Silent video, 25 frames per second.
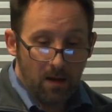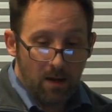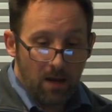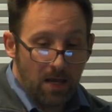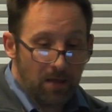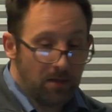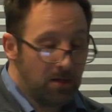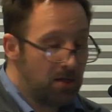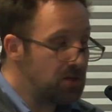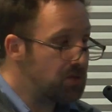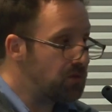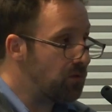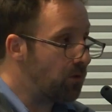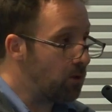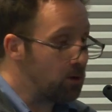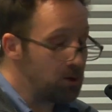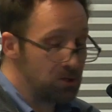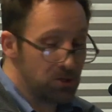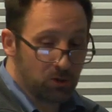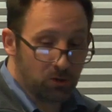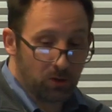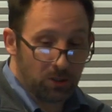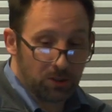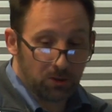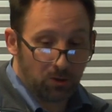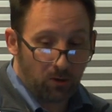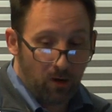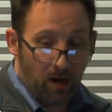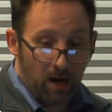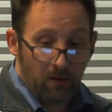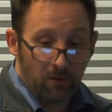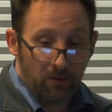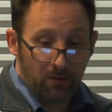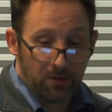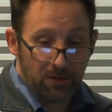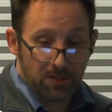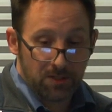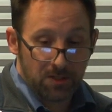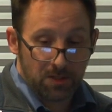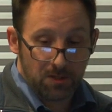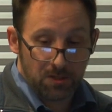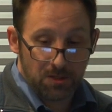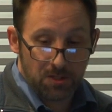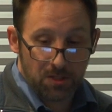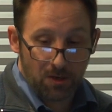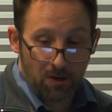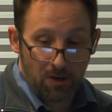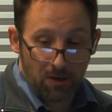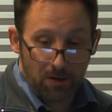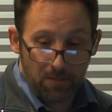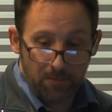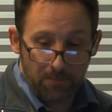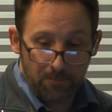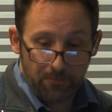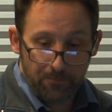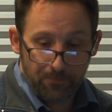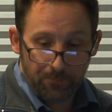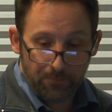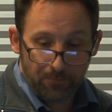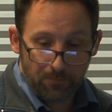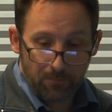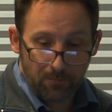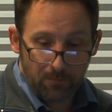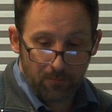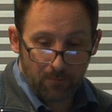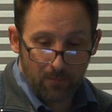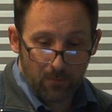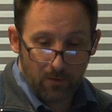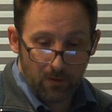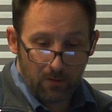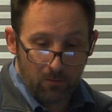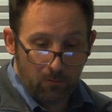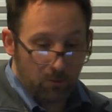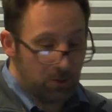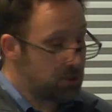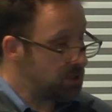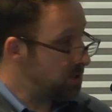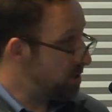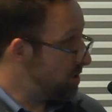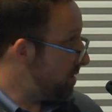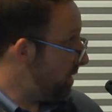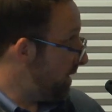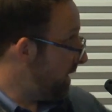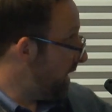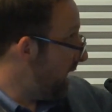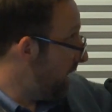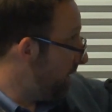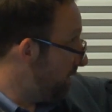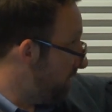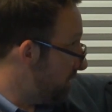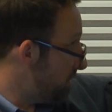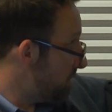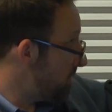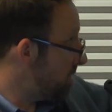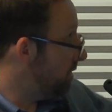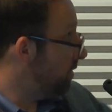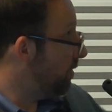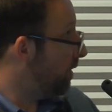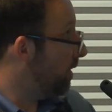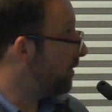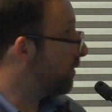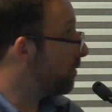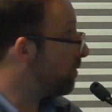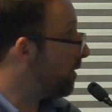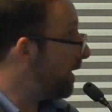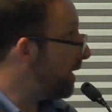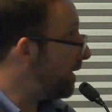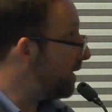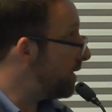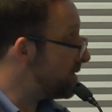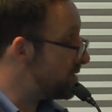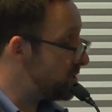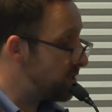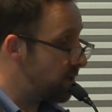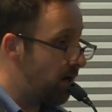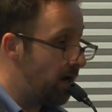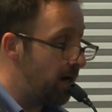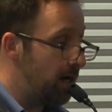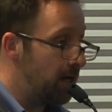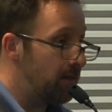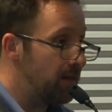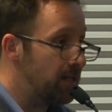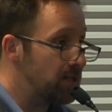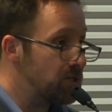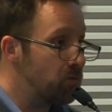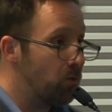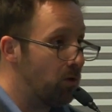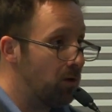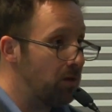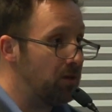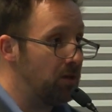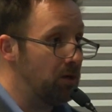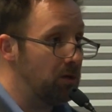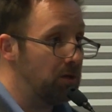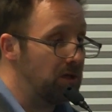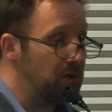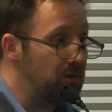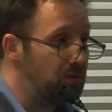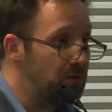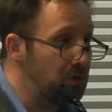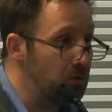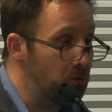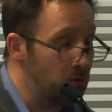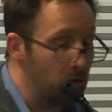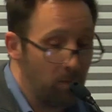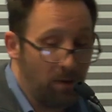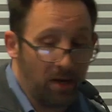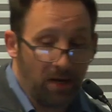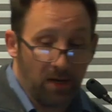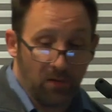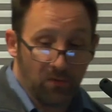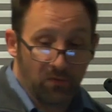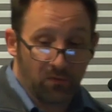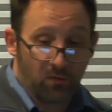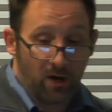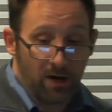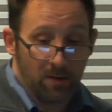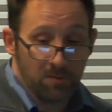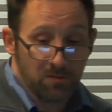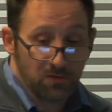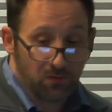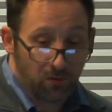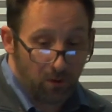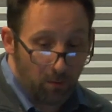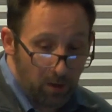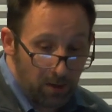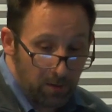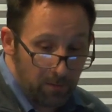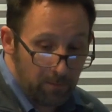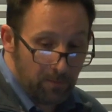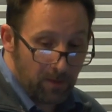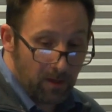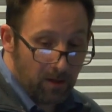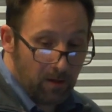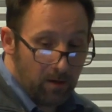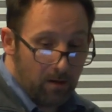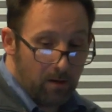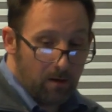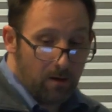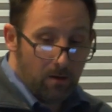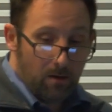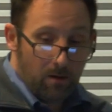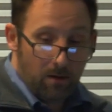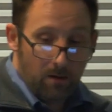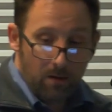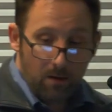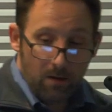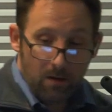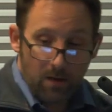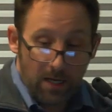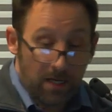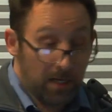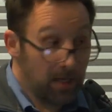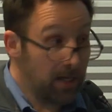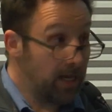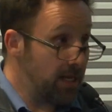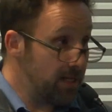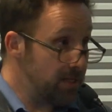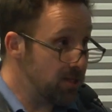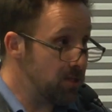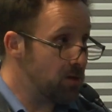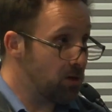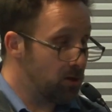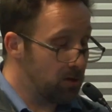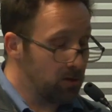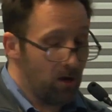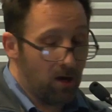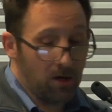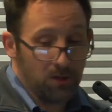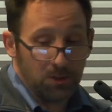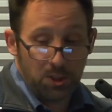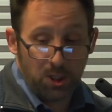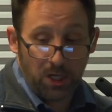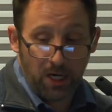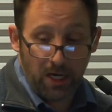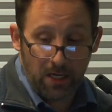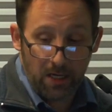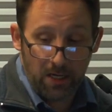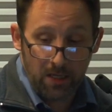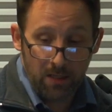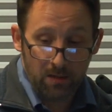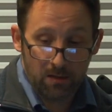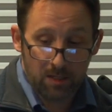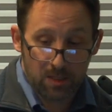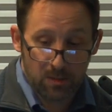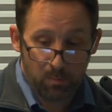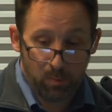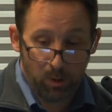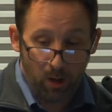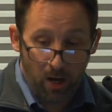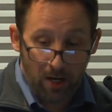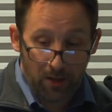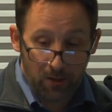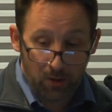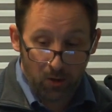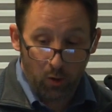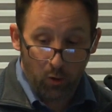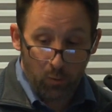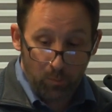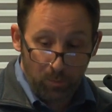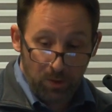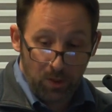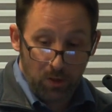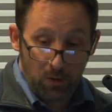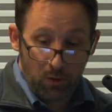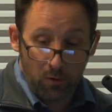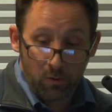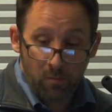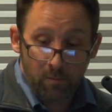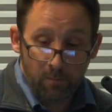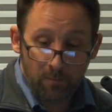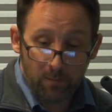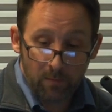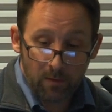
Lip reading: And then as far as Treasure Island is concerned, which is, again, the still on the right-hand side, and that's one of the only few remaining frames from it, it again starred Lon Chaney as Blind Old Pew.